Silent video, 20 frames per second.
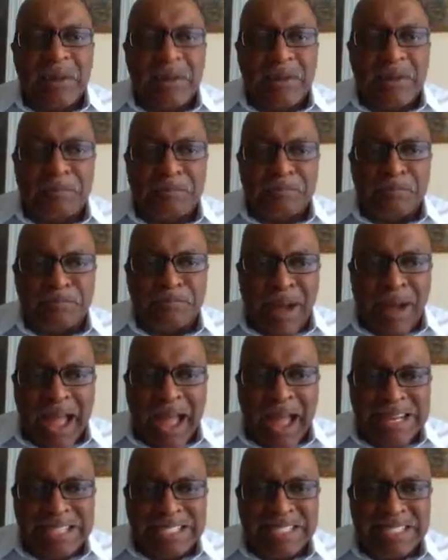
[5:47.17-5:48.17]

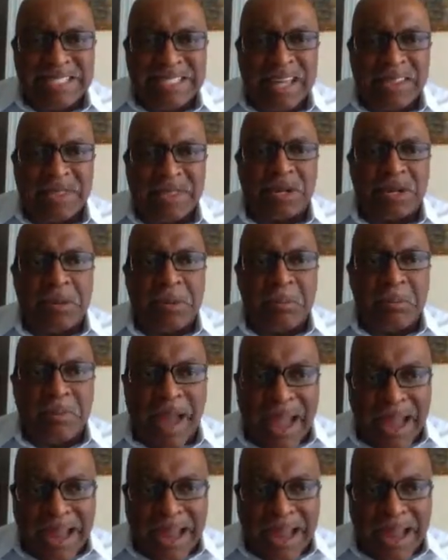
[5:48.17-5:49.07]
bind together, combine